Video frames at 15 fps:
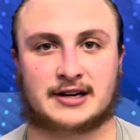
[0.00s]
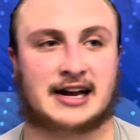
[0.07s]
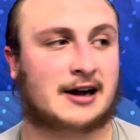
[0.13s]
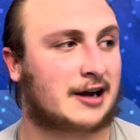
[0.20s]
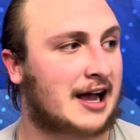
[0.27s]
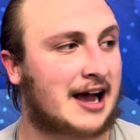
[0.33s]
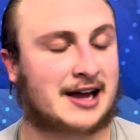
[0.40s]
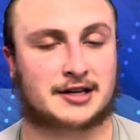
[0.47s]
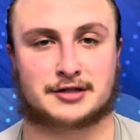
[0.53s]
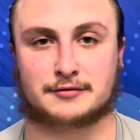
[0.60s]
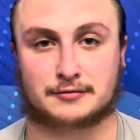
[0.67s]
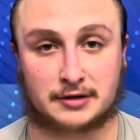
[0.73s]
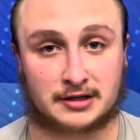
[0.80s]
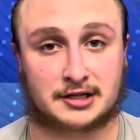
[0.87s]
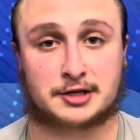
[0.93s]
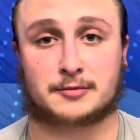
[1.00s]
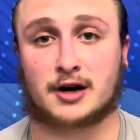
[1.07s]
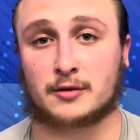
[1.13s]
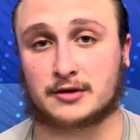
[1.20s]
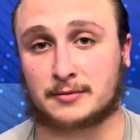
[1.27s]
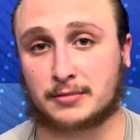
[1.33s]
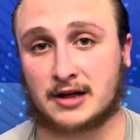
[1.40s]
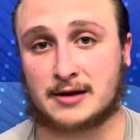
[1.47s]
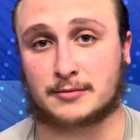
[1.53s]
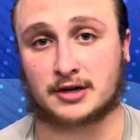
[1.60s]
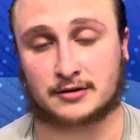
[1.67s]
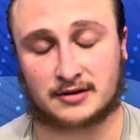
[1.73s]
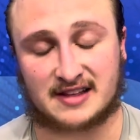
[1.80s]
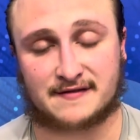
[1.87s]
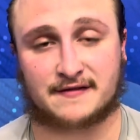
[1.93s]
Now guys are really smart with the playbook,
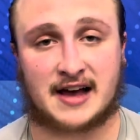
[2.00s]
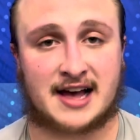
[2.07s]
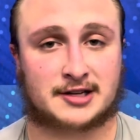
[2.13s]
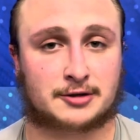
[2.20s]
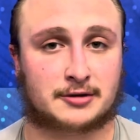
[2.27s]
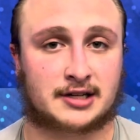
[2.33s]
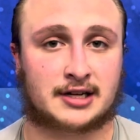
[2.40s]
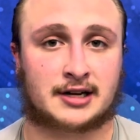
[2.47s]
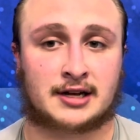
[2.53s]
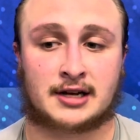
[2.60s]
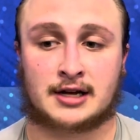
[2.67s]
really fast with it.